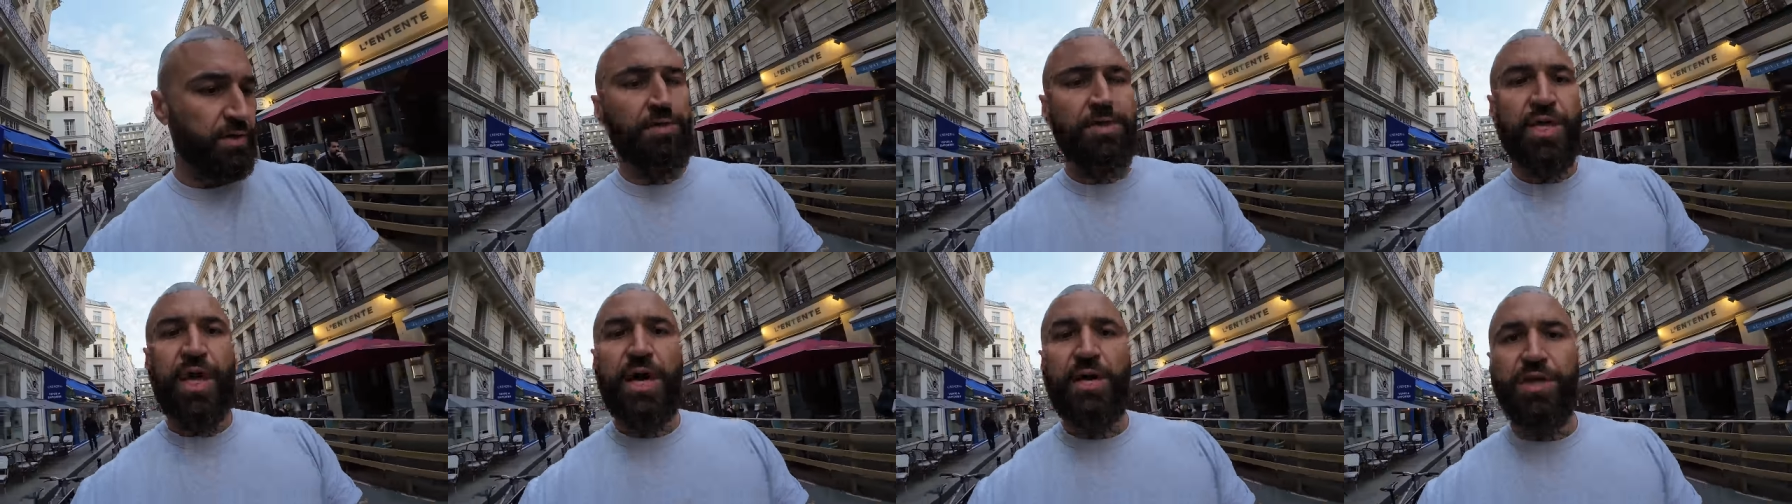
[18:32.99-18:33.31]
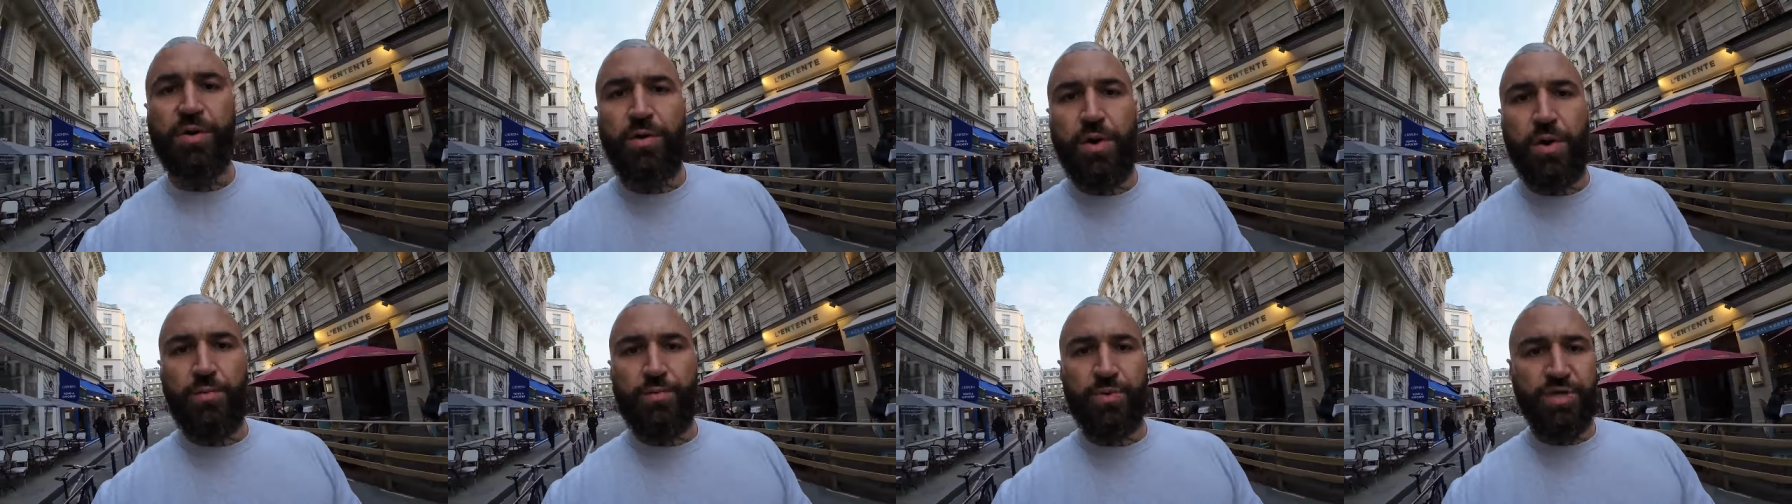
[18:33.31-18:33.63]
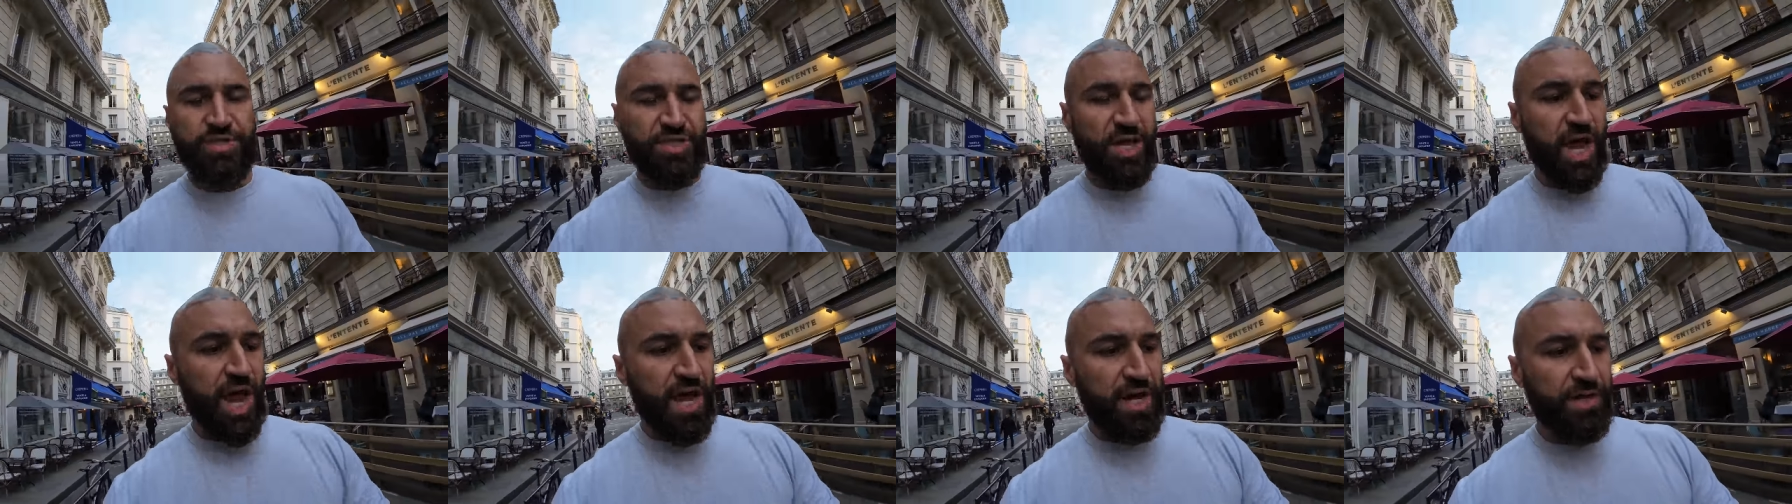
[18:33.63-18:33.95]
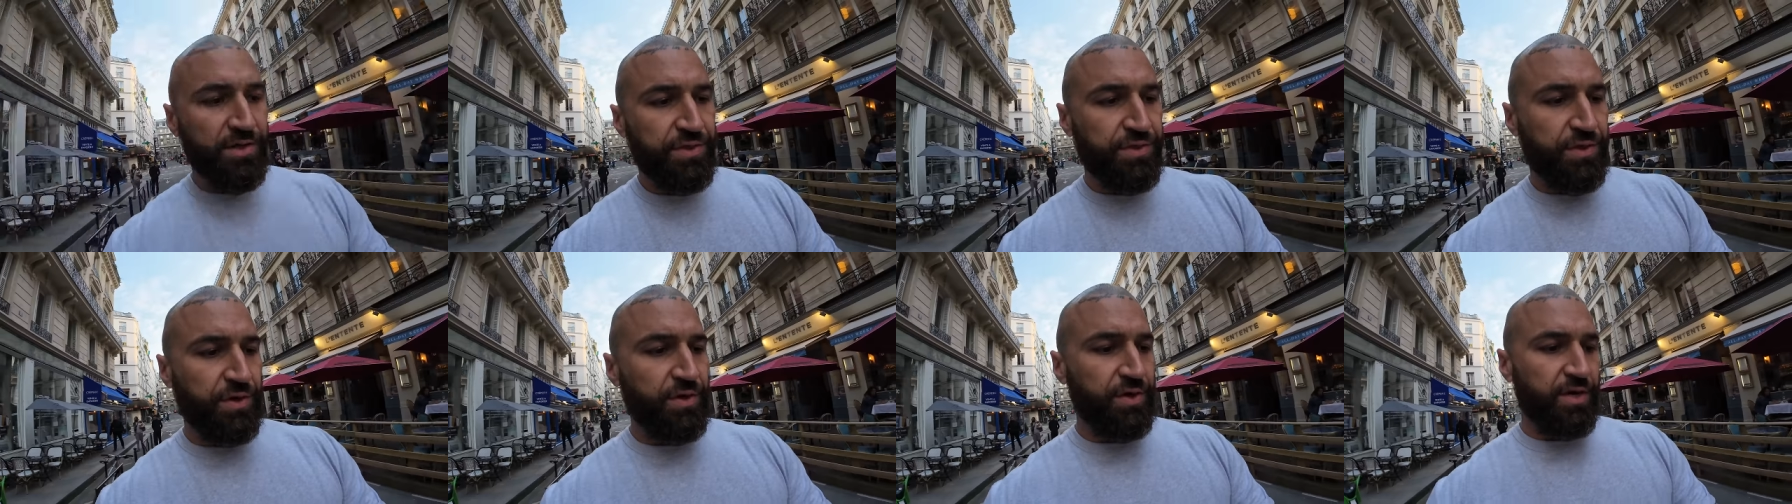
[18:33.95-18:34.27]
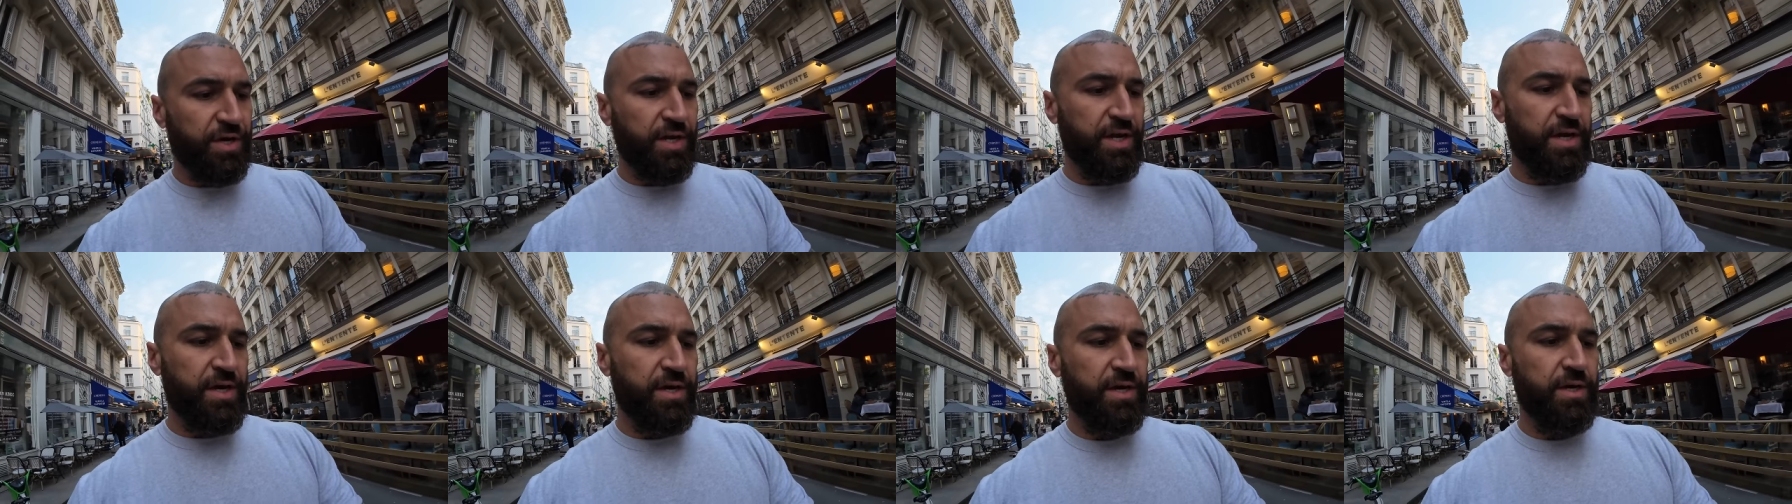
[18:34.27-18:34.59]
The other one was
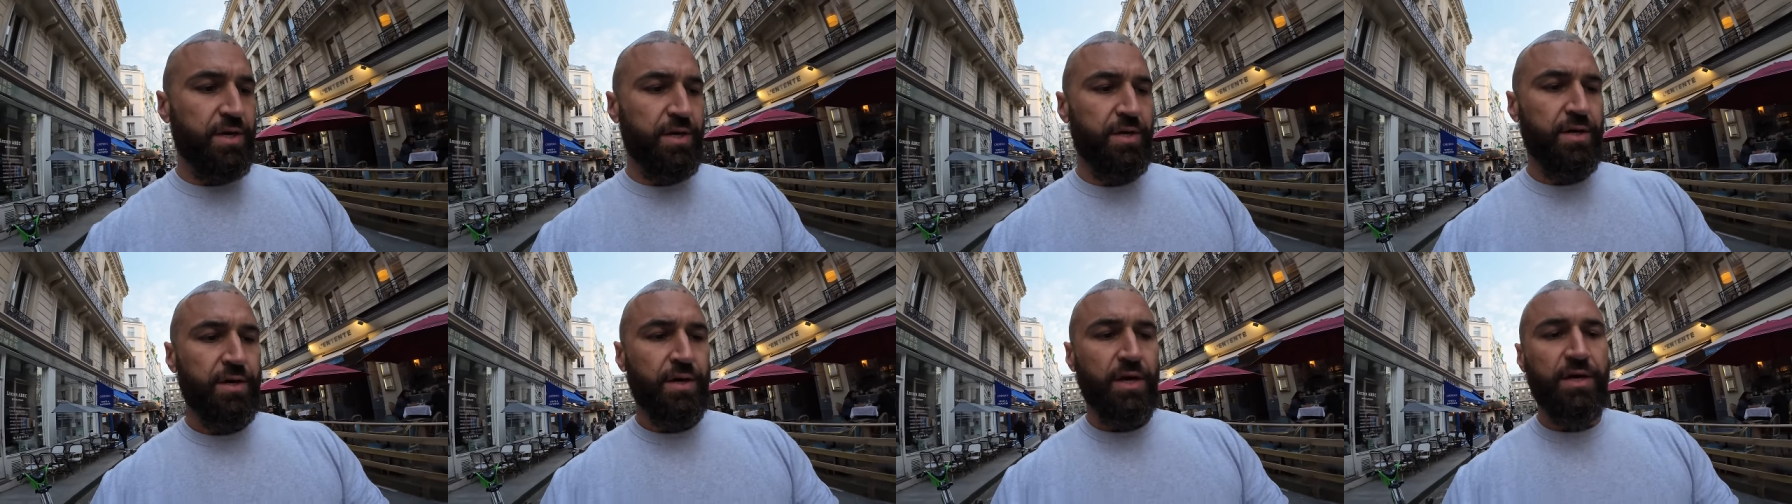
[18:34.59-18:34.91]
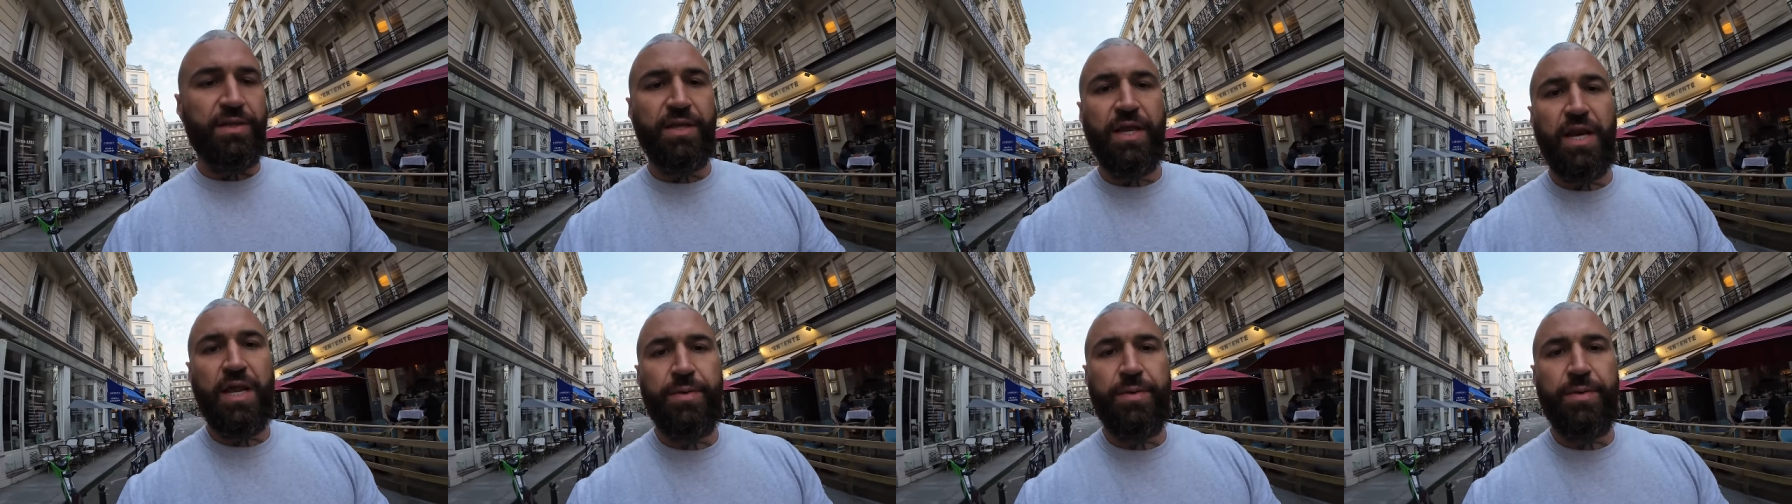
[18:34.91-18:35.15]
8.30. And